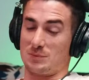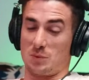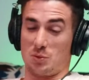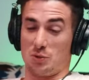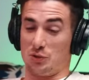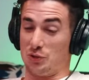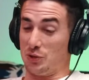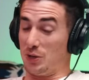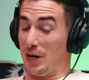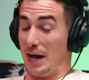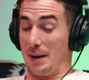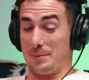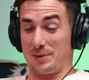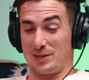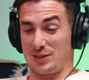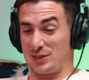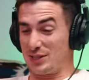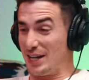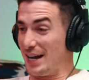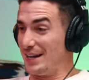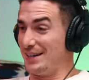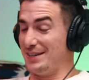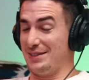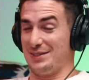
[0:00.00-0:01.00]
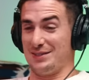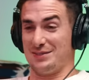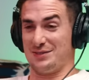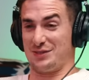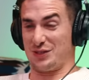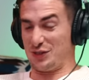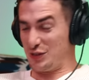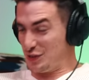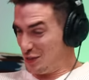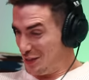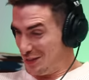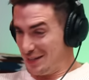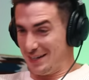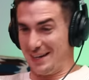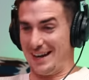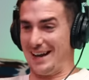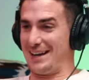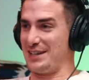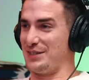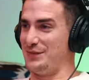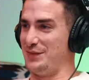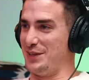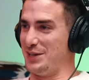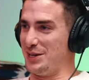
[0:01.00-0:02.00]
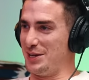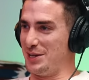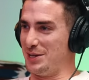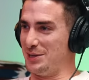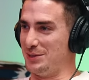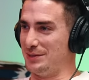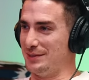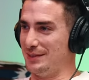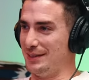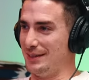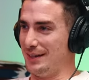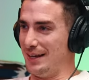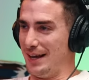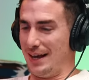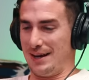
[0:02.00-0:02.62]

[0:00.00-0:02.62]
Well, dude, I'm excited to see the next video.